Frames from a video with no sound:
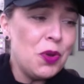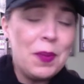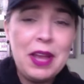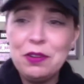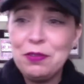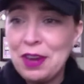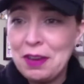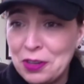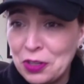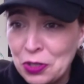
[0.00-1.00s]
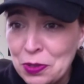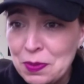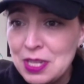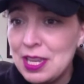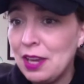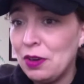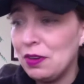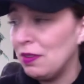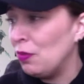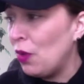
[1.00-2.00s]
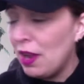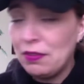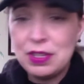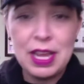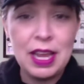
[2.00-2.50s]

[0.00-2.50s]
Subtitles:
matter if you're having a gloomy day or whatever day,